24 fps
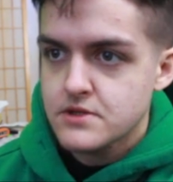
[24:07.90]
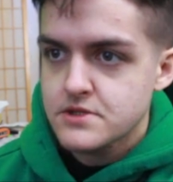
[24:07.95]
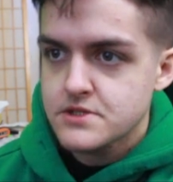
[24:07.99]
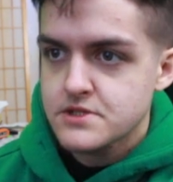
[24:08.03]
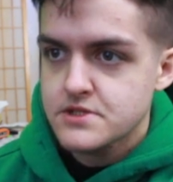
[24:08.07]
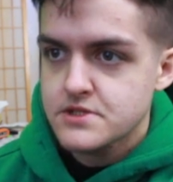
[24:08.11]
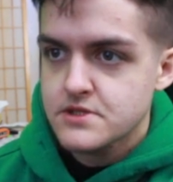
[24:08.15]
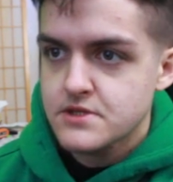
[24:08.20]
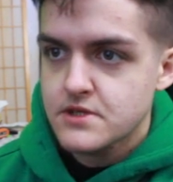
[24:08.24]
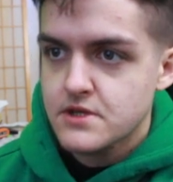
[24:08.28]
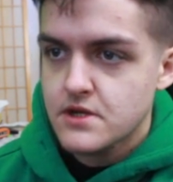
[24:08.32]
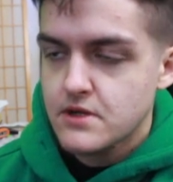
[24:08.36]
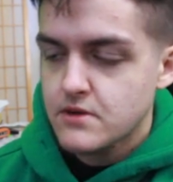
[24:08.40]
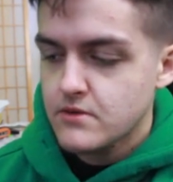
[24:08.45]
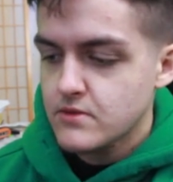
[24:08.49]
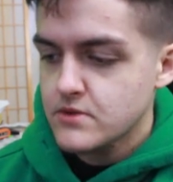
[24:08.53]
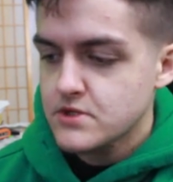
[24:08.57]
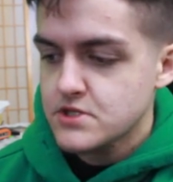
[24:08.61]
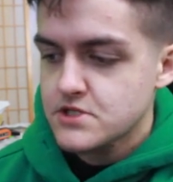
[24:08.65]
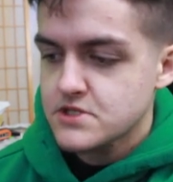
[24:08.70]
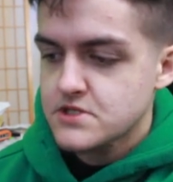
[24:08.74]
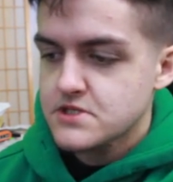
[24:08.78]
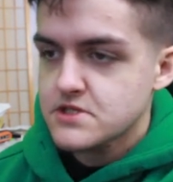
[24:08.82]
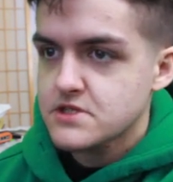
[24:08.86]
So then I would
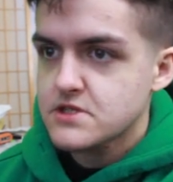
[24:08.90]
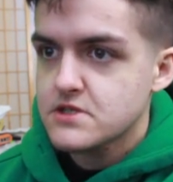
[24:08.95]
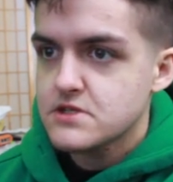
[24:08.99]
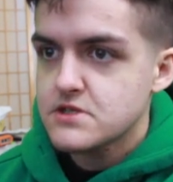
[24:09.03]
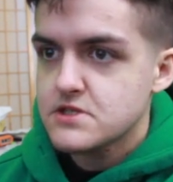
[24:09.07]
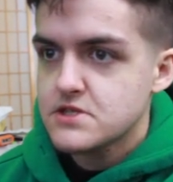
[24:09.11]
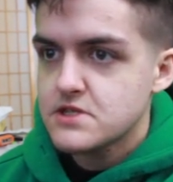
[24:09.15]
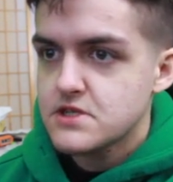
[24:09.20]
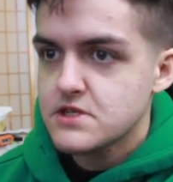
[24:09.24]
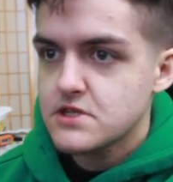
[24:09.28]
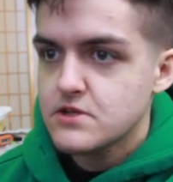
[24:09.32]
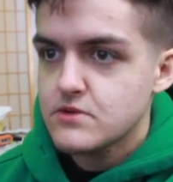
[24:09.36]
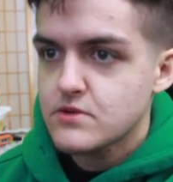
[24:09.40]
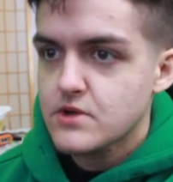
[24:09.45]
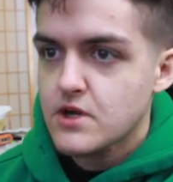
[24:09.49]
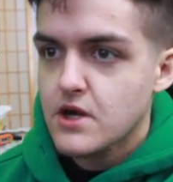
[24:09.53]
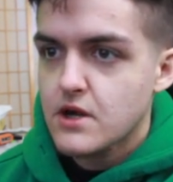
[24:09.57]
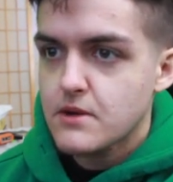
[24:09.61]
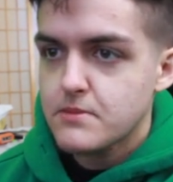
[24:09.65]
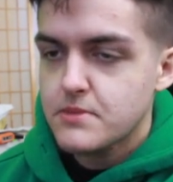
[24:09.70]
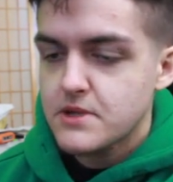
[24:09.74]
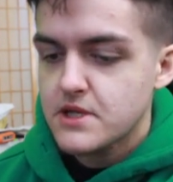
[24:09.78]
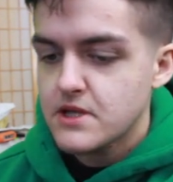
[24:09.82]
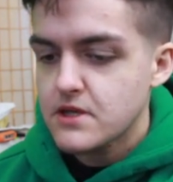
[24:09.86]
just continue
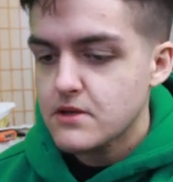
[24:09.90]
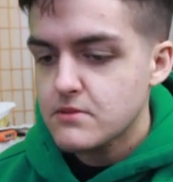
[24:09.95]
copying